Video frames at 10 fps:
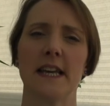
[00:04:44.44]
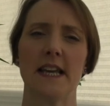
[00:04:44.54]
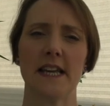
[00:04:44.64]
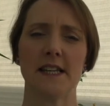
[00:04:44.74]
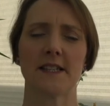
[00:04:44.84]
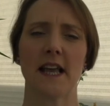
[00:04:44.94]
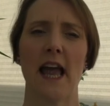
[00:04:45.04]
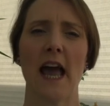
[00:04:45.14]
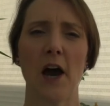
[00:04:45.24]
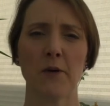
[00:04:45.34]
is
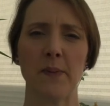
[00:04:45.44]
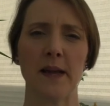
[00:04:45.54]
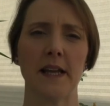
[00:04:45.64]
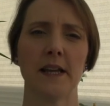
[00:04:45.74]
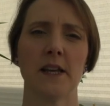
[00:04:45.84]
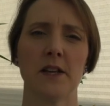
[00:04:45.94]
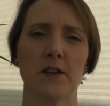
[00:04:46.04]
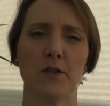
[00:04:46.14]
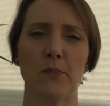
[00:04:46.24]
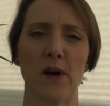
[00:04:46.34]
helping
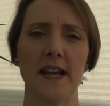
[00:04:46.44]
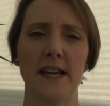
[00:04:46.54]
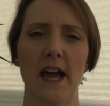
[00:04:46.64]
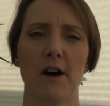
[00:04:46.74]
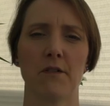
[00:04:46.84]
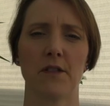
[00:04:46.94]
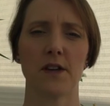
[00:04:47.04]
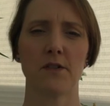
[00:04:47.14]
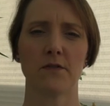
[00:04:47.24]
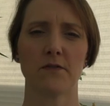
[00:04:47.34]
your brain health, that
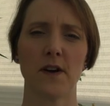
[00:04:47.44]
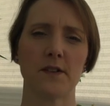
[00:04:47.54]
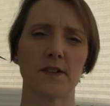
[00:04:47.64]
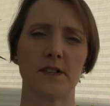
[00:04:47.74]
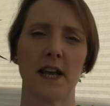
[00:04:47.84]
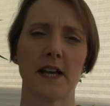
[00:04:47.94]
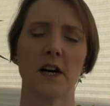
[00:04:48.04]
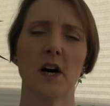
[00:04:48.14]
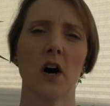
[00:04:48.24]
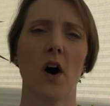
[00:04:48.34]
you're focusing
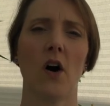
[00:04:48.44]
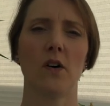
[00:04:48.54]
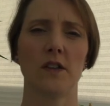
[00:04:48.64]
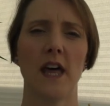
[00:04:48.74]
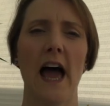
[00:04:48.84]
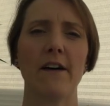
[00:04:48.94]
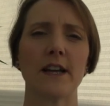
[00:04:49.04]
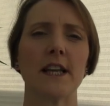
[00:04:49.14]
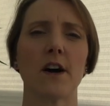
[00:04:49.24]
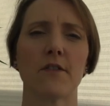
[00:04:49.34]
on
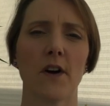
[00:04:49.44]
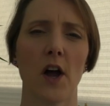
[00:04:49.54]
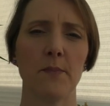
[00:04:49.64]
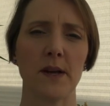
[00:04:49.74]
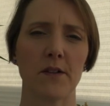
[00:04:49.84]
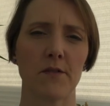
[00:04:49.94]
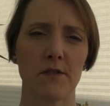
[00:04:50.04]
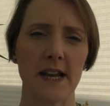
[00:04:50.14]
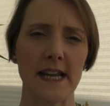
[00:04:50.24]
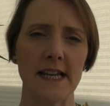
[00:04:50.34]
having enough
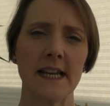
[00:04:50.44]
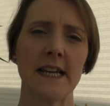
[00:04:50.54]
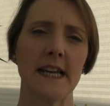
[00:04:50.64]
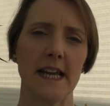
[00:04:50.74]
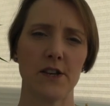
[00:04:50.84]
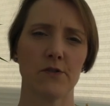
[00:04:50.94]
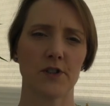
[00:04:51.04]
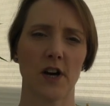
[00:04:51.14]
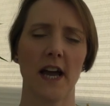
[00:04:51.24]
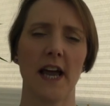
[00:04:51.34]
omega-3 in your
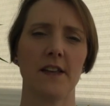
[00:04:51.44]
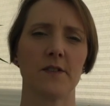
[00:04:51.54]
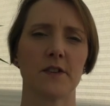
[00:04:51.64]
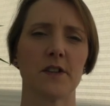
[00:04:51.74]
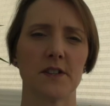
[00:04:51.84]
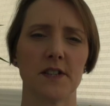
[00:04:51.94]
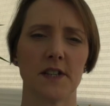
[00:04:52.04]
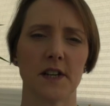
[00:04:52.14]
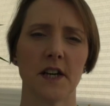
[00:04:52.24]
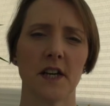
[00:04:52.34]
diet, and
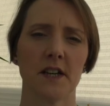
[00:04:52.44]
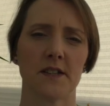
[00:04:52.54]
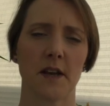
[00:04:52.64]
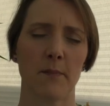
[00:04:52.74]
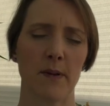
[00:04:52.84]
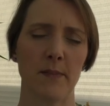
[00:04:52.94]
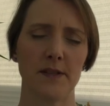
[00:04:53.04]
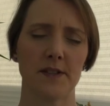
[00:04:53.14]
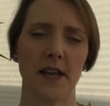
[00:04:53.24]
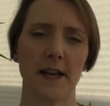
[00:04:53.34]
consider
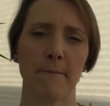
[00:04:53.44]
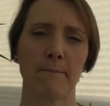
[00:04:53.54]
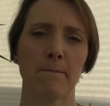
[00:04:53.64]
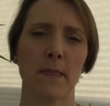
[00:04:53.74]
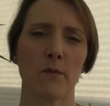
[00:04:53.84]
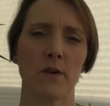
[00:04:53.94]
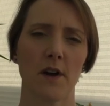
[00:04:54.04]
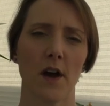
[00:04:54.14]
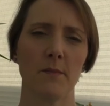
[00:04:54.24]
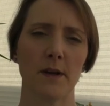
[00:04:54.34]
supplementing with
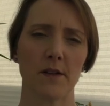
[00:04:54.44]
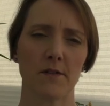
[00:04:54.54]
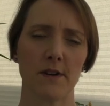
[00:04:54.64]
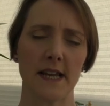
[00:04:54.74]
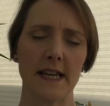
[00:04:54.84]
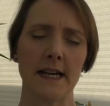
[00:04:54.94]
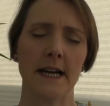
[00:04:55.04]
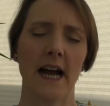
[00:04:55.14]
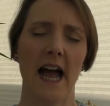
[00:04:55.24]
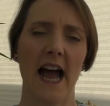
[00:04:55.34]
omega-3
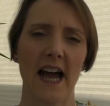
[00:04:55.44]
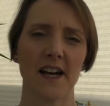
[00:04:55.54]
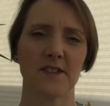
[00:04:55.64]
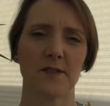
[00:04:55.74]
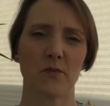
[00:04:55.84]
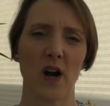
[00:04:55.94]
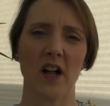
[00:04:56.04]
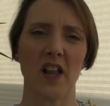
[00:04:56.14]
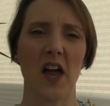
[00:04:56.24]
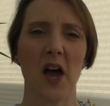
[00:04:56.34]
as
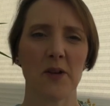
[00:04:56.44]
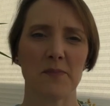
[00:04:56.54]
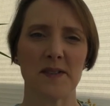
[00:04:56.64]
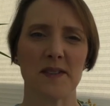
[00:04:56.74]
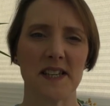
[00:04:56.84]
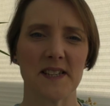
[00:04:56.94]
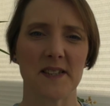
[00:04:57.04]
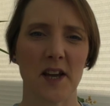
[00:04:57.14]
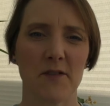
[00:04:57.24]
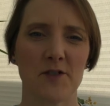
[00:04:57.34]
well. I hope this
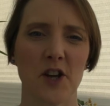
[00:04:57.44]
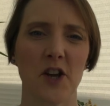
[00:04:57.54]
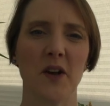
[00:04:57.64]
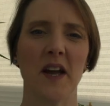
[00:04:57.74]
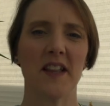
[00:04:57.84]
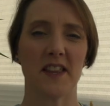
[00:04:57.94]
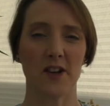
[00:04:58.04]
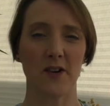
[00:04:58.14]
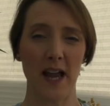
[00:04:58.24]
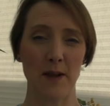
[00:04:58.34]
serves you, that that
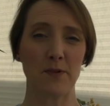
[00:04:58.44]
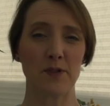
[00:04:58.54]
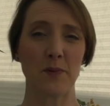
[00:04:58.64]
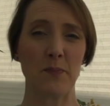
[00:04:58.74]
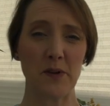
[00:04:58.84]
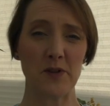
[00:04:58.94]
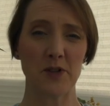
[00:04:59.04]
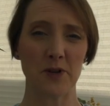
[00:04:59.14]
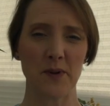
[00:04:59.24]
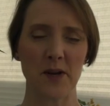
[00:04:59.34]
you're able to boost
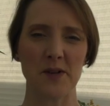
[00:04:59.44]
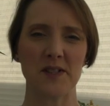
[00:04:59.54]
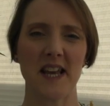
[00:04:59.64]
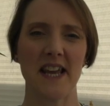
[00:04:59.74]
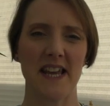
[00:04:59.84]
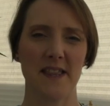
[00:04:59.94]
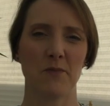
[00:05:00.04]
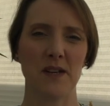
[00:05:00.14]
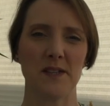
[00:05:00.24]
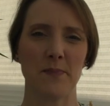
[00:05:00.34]
your mood in the
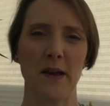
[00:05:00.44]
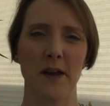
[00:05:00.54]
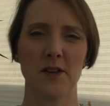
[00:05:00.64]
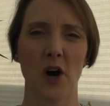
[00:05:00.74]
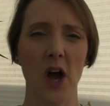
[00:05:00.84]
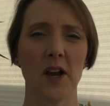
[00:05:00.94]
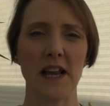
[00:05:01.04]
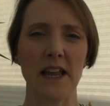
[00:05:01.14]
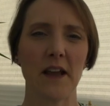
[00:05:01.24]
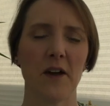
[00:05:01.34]
winter period, not
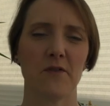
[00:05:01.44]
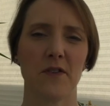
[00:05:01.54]
only for